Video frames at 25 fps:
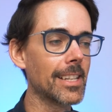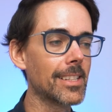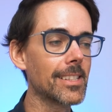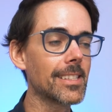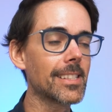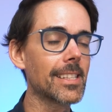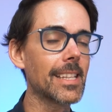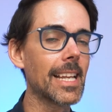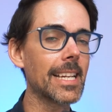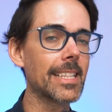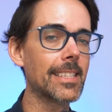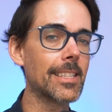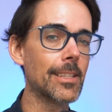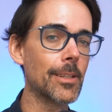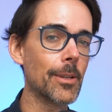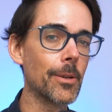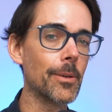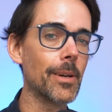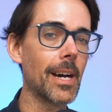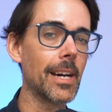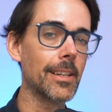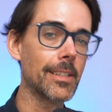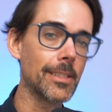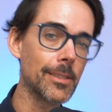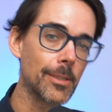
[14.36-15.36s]
I just like to know
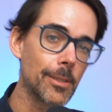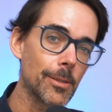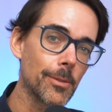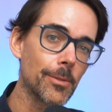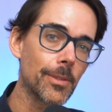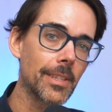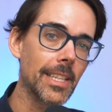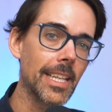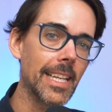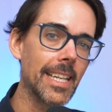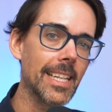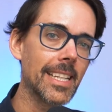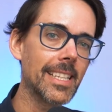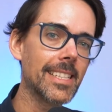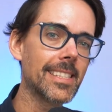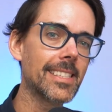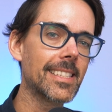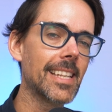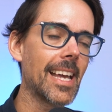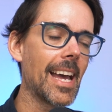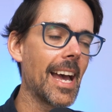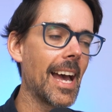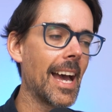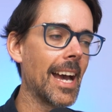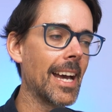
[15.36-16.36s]
how to do things
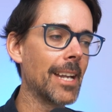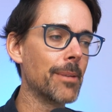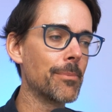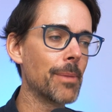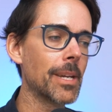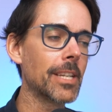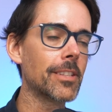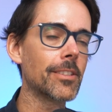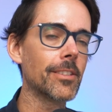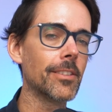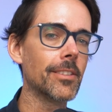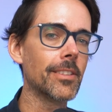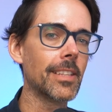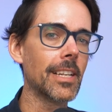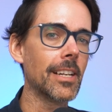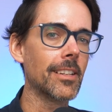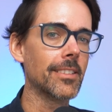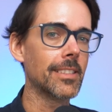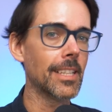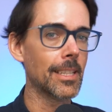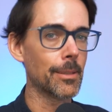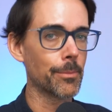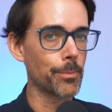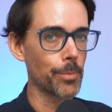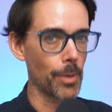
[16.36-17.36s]
and make sure they are
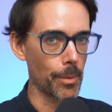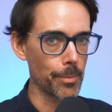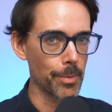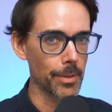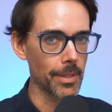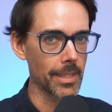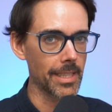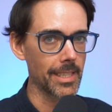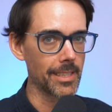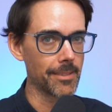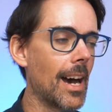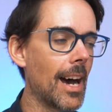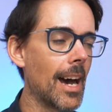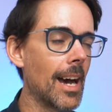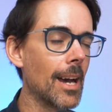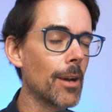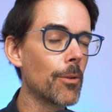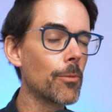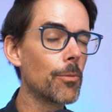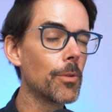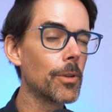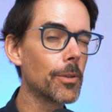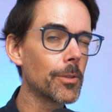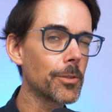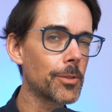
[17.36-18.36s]
done properly. I
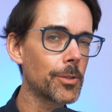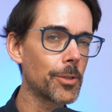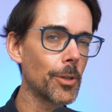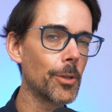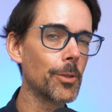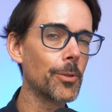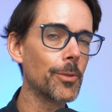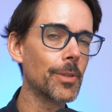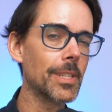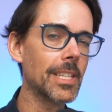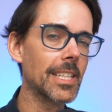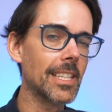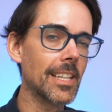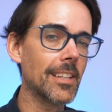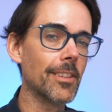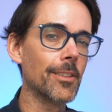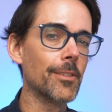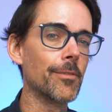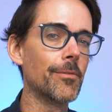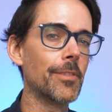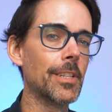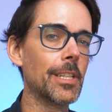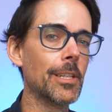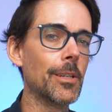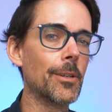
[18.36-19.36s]
will show you in another
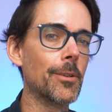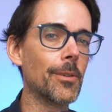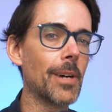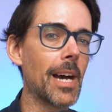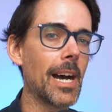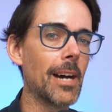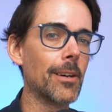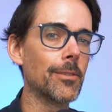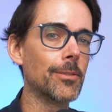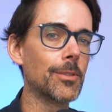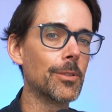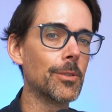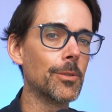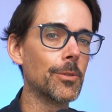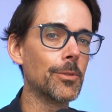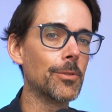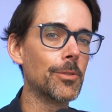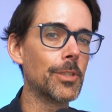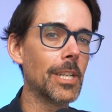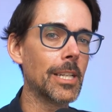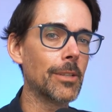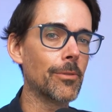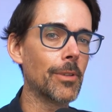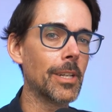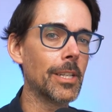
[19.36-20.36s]
video how to
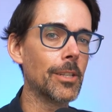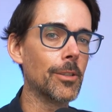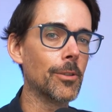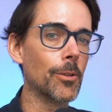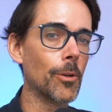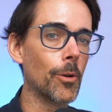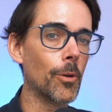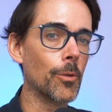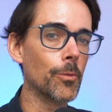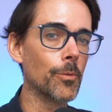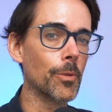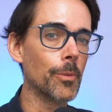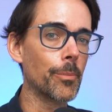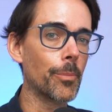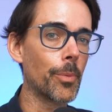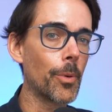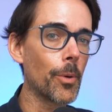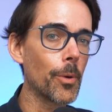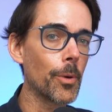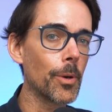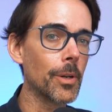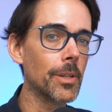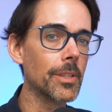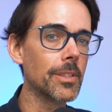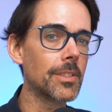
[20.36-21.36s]
generate your own
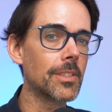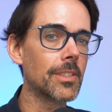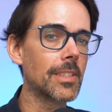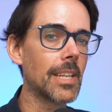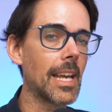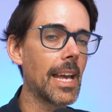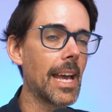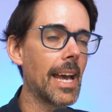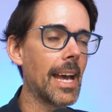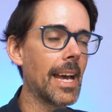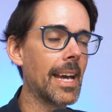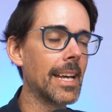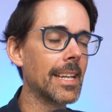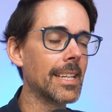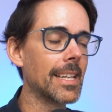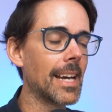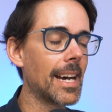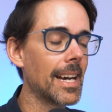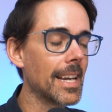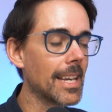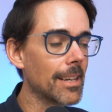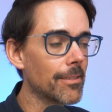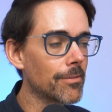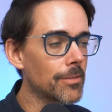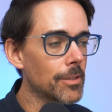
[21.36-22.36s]
reports. And
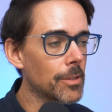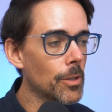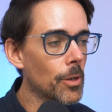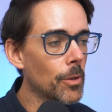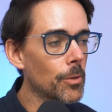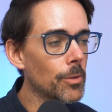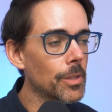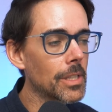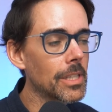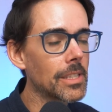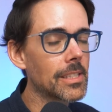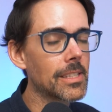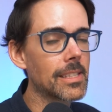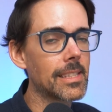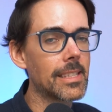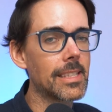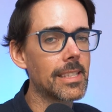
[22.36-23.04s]
I have noticed